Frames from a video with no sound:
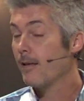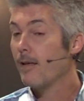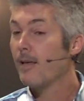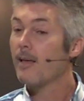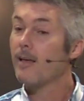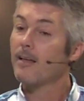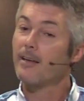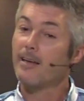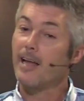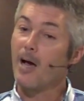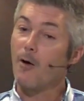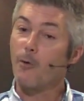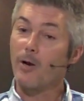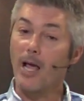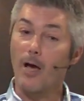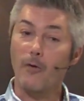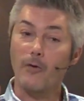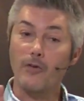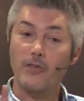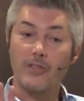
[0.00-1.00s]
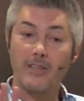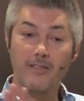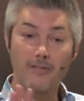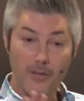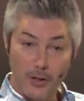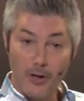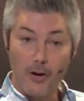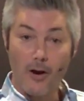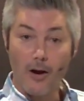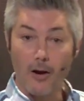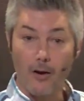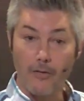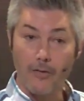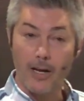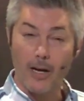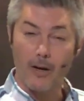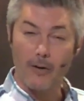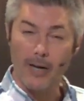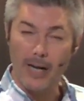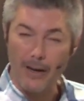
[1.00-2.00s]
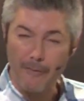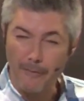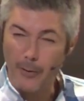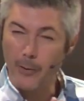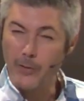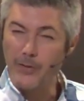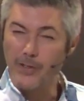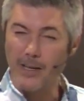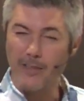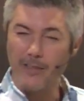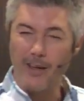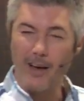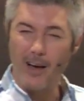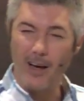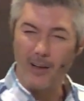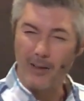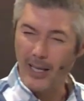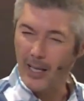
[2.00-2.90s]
Now, when I was in the car there, at first I thought, like,